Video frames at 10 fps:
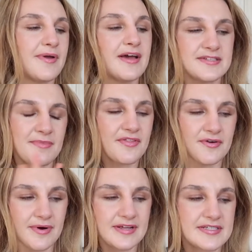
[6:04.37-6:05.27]
We have some
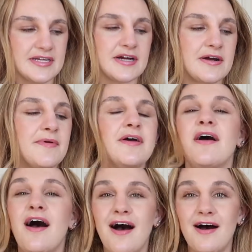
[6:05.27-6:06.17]
other ones here.
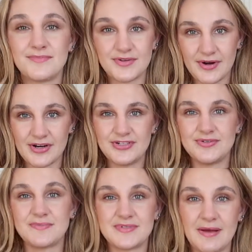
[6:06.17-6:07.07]
So we're gonna do
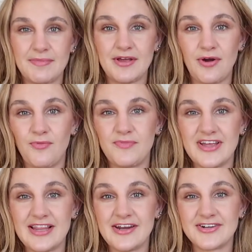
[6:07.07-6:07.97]
some sampling
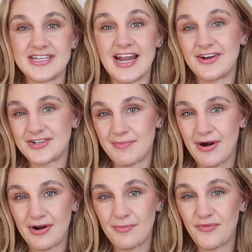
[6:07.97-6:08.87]
hopefully later today or
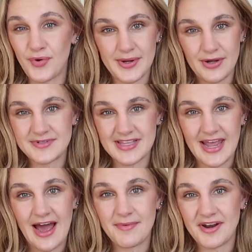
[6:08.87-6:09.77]
tomorrow before we go up to the
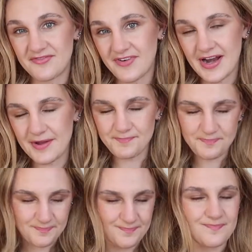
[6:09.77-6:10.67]
cabin on Friday.
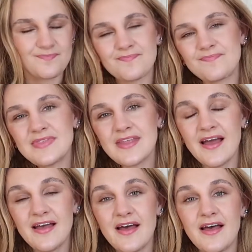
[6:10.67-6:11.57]

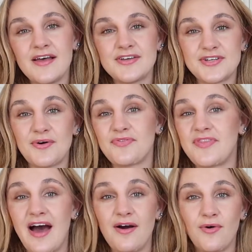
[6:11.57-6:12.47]
So
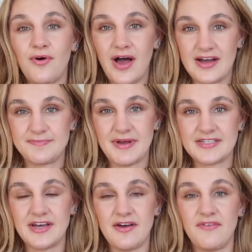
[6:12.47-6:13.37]
that whole
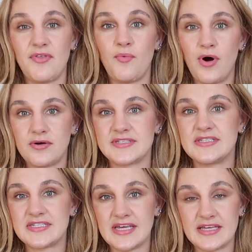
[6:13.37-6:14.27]
aspect of the walls and
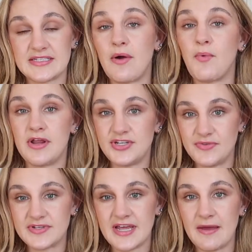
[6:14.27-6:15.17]
the ceilings, I want to do
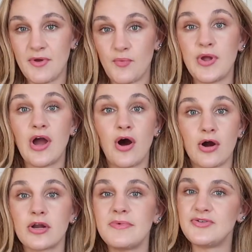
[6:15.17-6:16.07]
the same. We
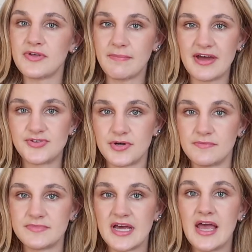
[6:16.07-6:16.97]
are going to be doing the
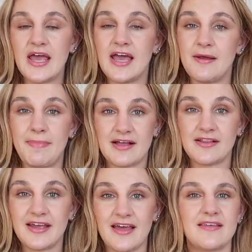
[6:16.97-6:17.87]
bedrooms in a
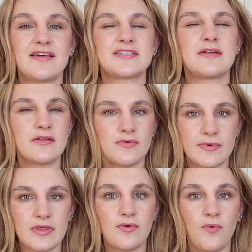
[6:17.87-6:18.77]
pickling. I think that's going to look
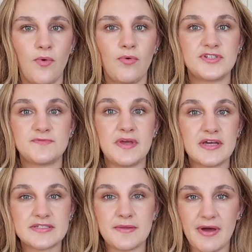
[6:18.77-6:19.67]
really cool just
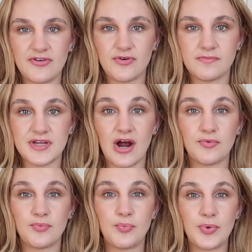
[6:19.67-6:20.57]
because the bedrooms
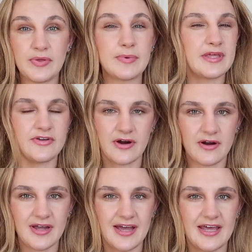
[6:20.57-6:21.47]
are really, really
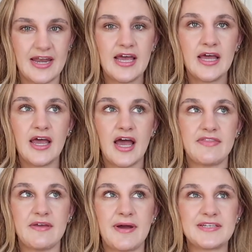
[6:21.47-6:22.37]
dark. And I
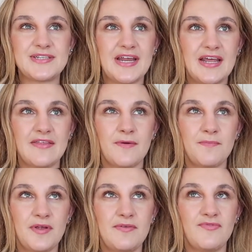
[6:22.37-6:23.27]
think by staining
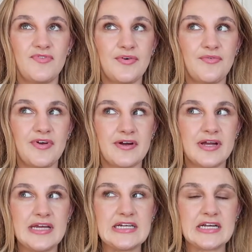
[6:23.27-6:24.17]
them, they feel
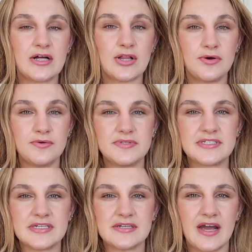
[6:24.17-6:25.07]
very
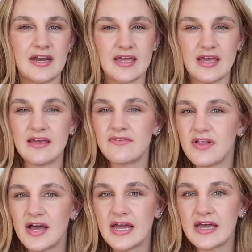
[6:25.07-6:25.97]
enclosed and kind of
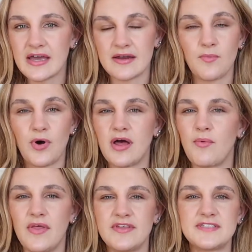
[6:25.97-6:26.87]
cave-like. And while I
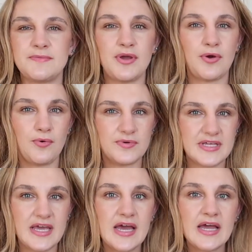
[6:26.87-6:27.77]
want this to be
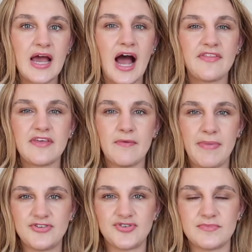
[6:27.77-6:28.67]
cozy, I think the
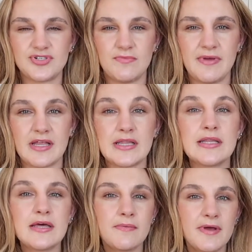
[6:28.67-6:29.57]
bedrooms should be a
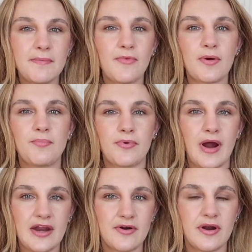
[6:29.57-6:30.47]
little bit more
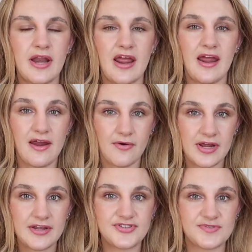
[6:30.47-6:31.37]
brighter and
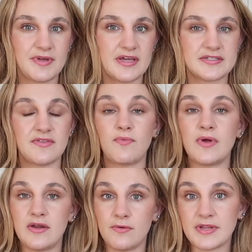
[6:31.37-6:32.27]
airy just because of the
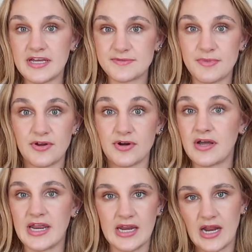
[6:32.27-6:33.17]
window placement. You're
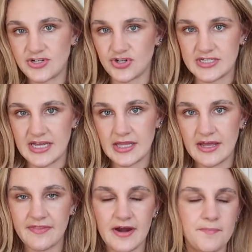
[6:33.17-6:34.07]
not getting natural
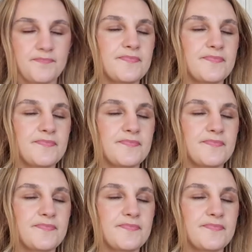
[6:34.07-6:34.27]
daylight there.